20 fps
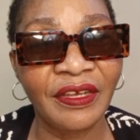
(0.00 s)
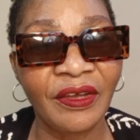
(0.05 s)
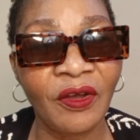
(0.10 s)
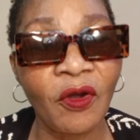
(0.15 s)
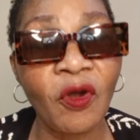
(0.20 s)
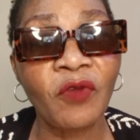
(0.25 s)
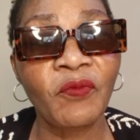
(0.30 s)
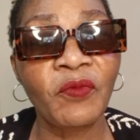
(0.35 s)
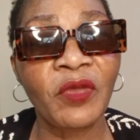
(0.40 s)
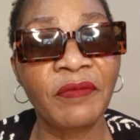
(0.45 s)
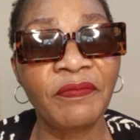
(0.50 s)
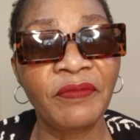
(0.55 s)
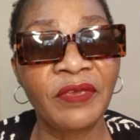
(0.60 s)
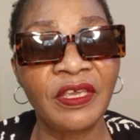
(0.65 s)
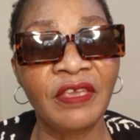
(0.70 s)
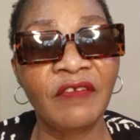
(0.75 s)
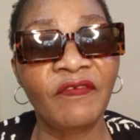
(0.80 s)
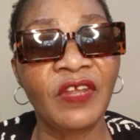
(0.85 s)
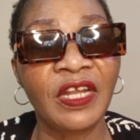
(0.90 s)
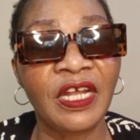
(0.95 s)
Or maybe
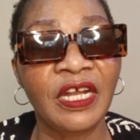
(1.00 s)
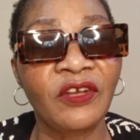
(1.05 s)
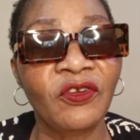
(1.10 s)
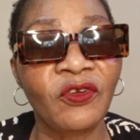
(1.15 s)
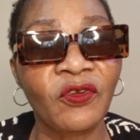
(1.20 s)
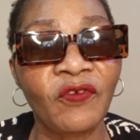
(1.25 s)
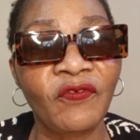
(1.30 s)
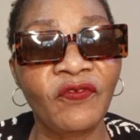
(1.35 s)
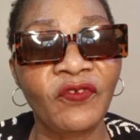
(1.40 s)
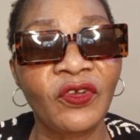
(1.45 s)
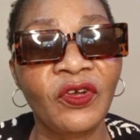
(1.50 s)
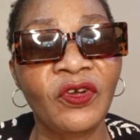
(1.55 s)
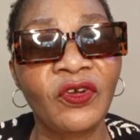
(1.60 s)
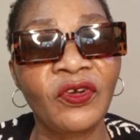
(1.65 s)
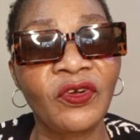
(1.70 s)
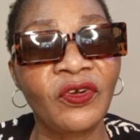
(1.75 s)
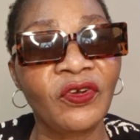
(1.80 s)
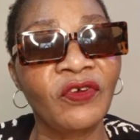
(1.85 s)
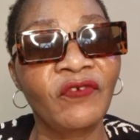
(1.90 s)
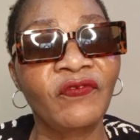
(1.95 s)
given a trophy?
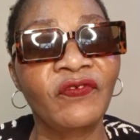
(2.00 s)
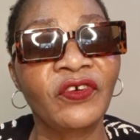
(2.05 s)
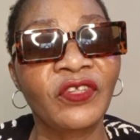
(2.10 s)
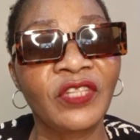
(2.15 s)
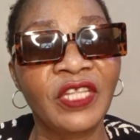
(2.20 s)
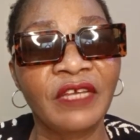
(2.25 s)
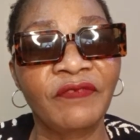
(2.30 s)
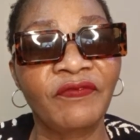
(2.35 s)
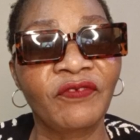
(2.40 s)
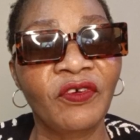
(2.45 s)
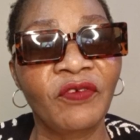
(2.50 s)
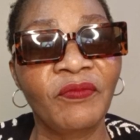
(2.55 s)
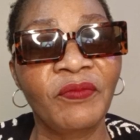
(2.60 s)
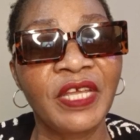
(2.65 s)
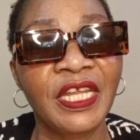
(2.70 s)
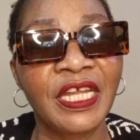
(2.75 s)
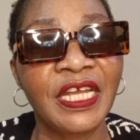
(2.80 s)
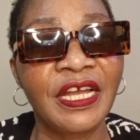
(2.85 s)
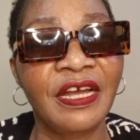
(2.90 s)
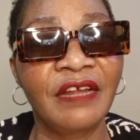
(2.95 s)
Oh, for
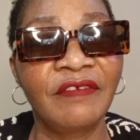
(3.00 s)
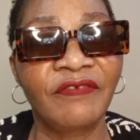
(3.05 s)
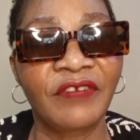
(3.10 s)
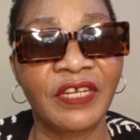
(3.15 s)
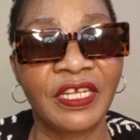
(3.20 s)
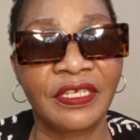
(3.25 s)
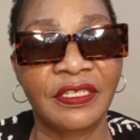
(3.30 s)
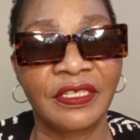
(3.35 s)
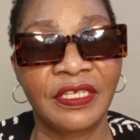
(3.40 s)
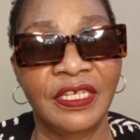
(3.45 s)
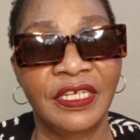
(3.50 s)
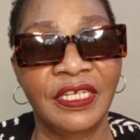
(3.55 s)
many girlfriends.